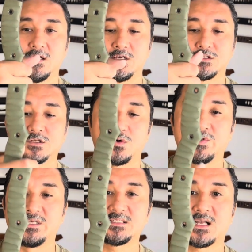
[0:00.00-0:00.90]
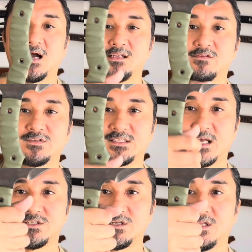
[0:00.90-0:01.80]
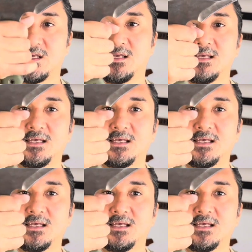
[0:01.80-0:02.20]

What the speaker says: So this kind of sectioning